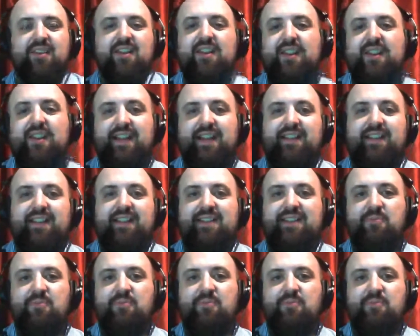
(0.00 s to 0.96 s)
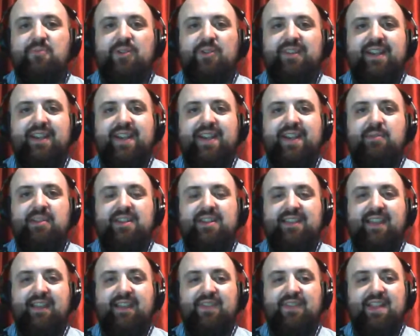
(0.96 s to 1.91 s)
like the world I inhabited,
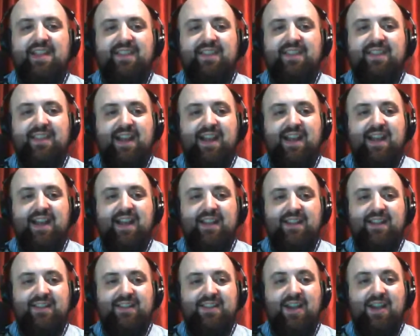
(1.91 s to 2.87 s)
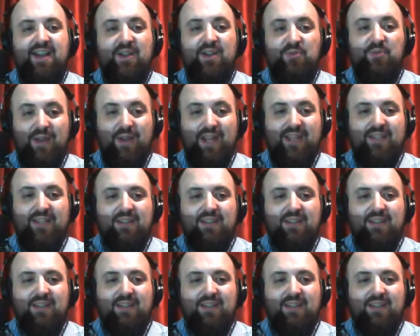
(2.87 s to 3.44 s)
and I feel like they got a ton right.